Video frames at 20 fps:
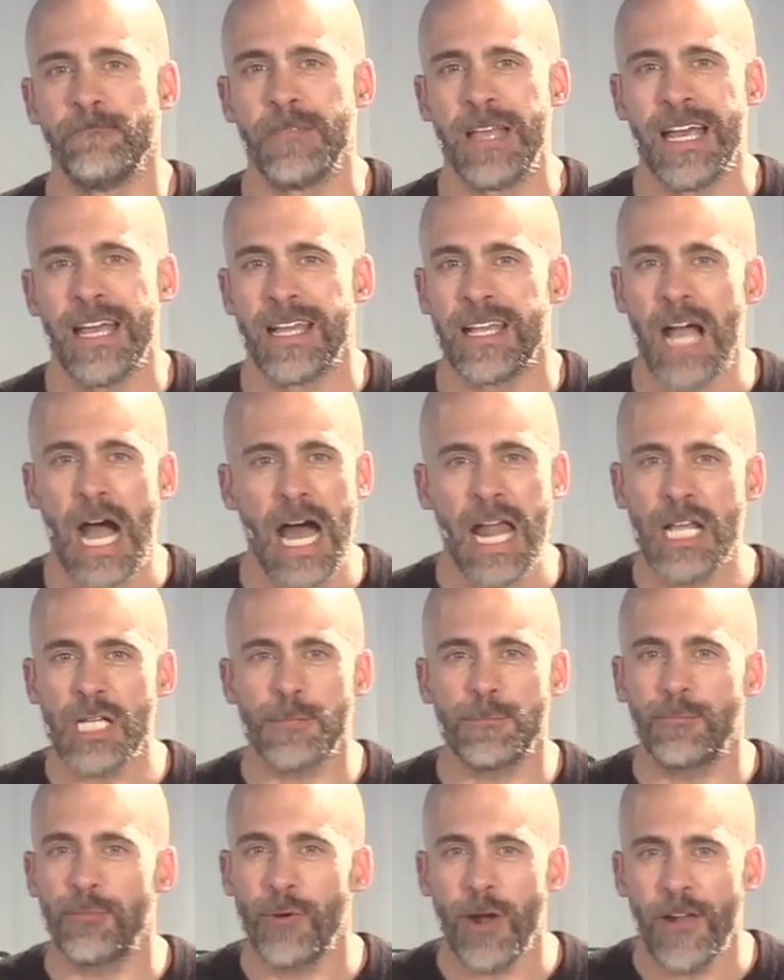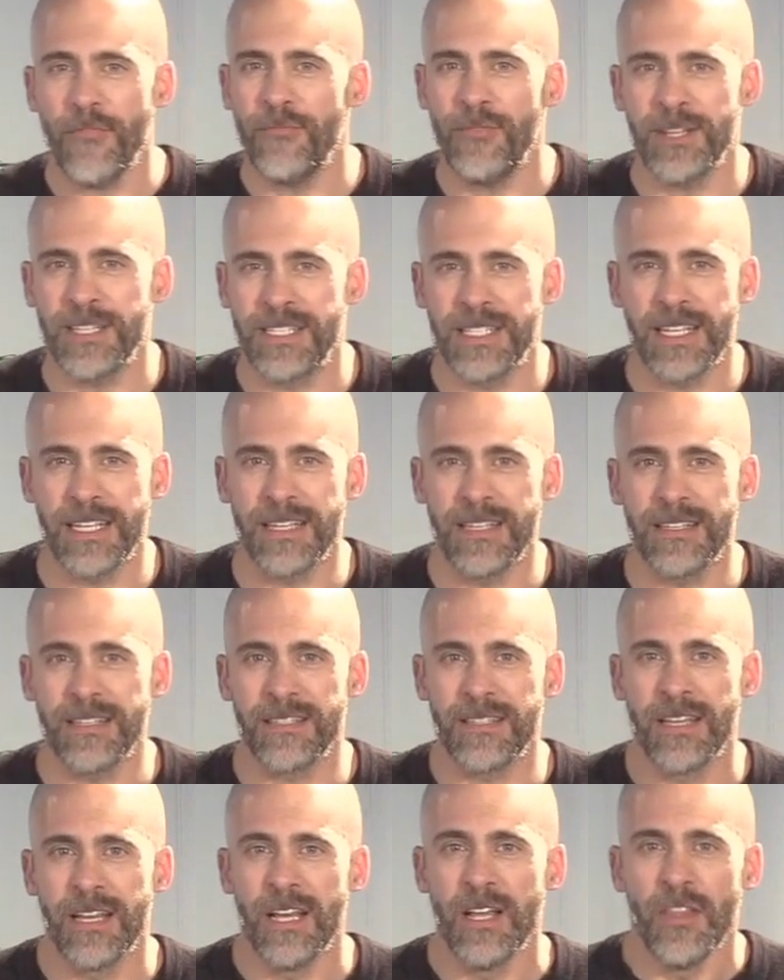God has
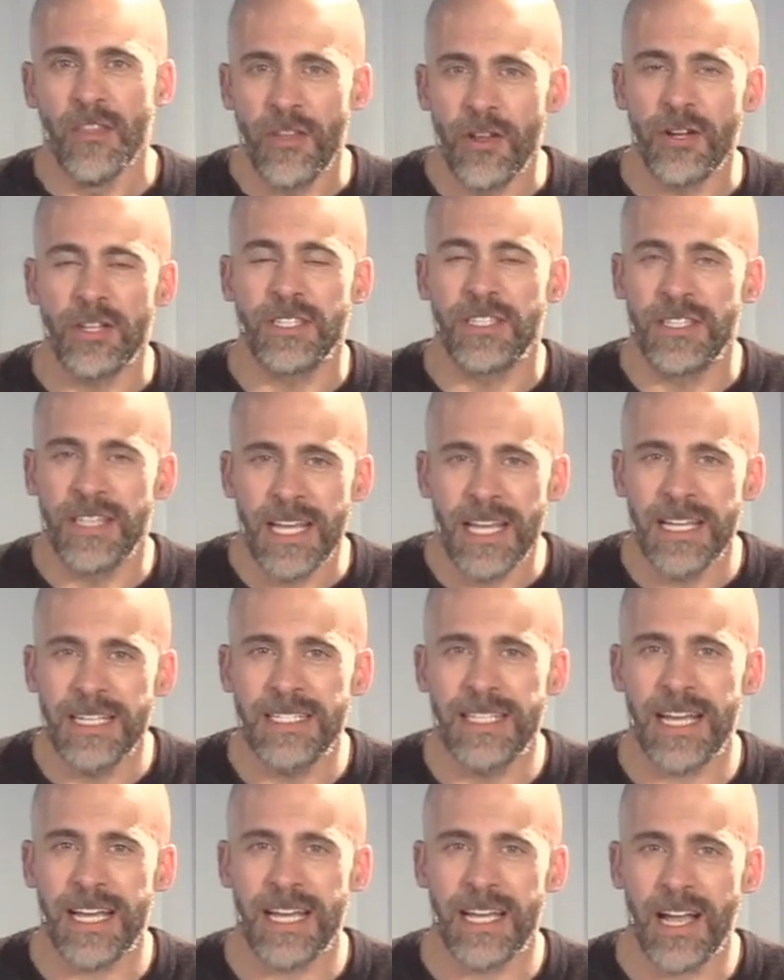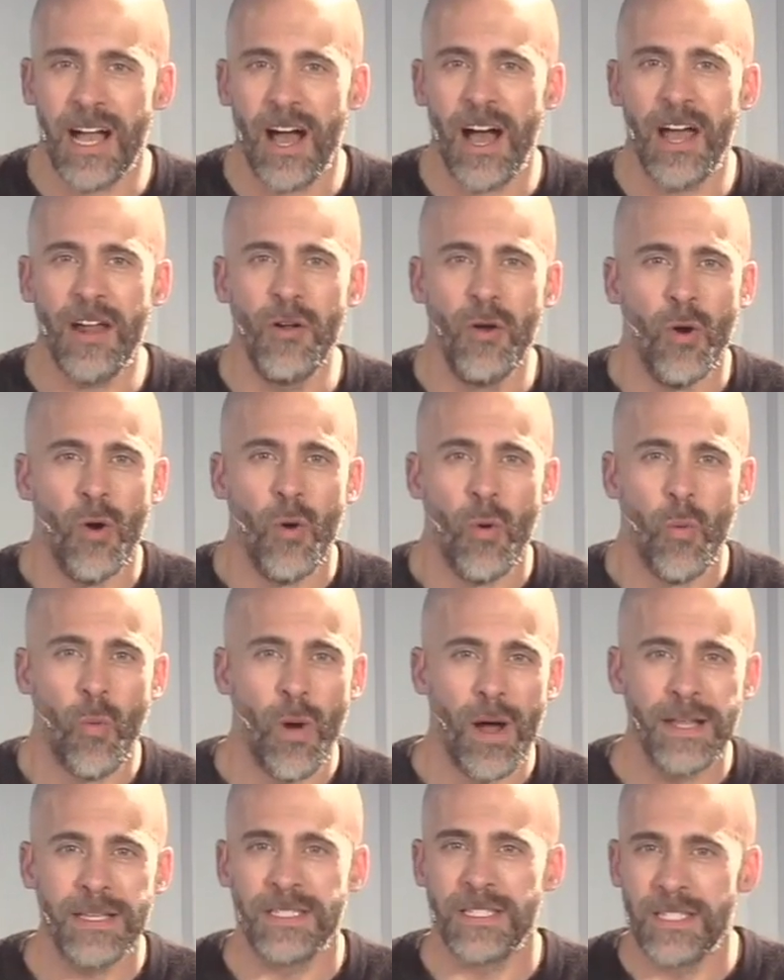preferences. There's things that God
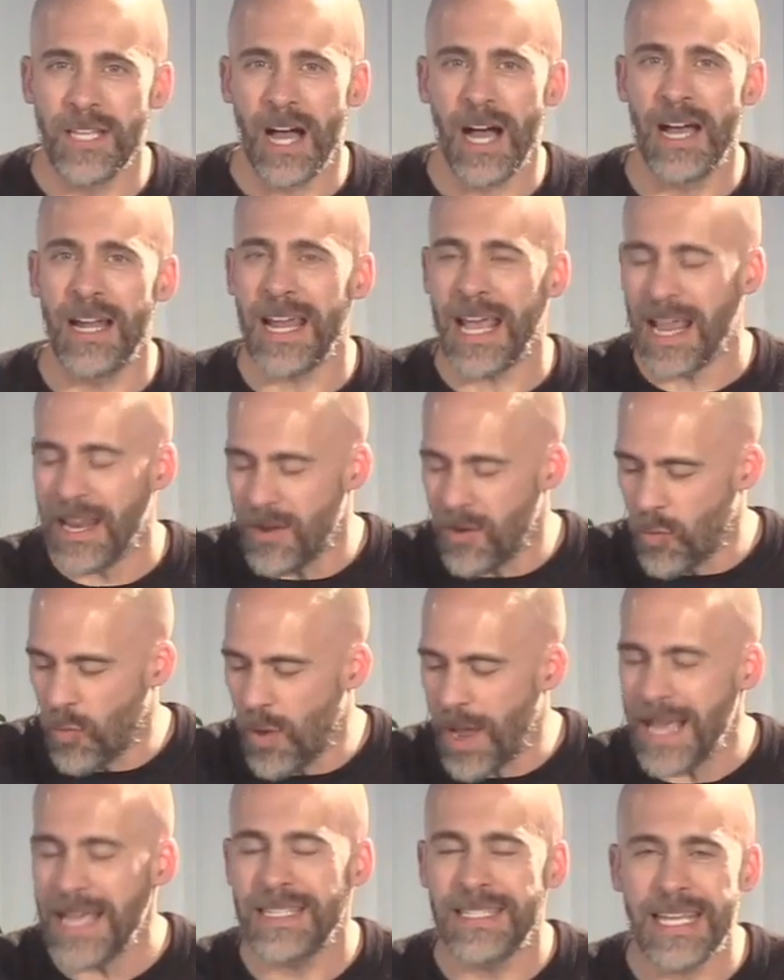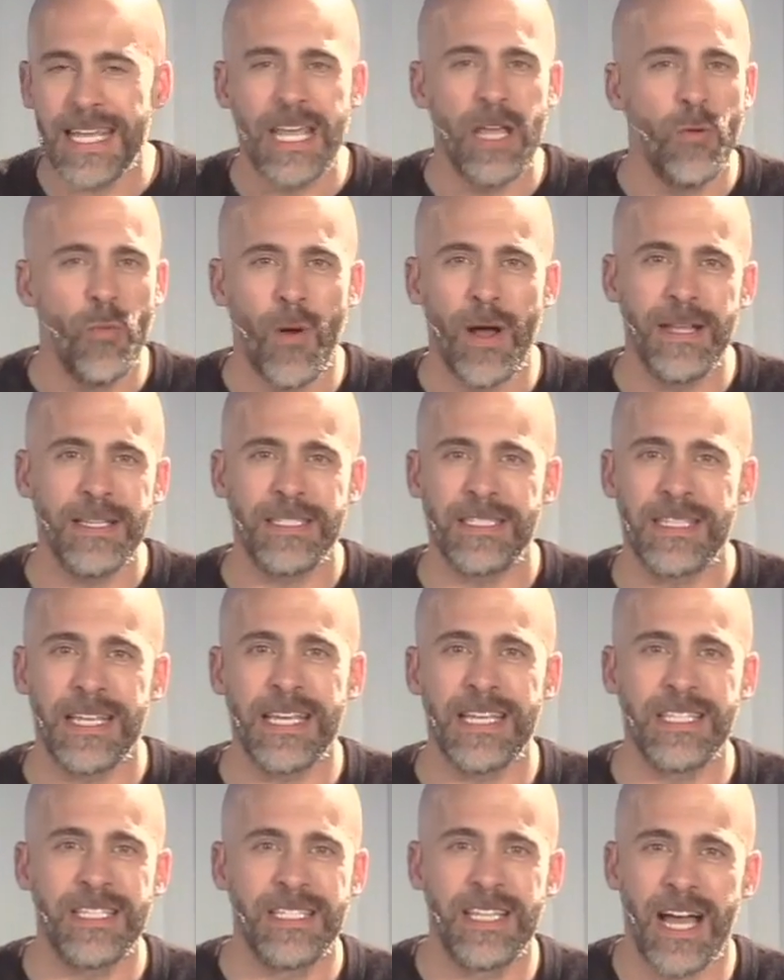wants done and ways that he wants
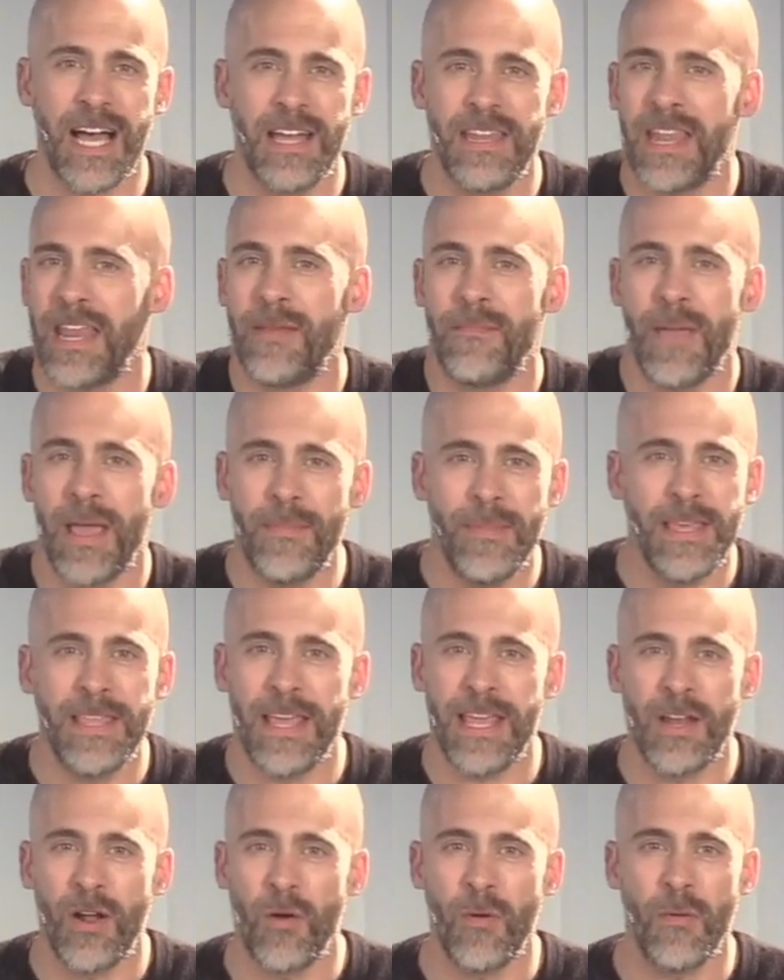things done, and maybe they don't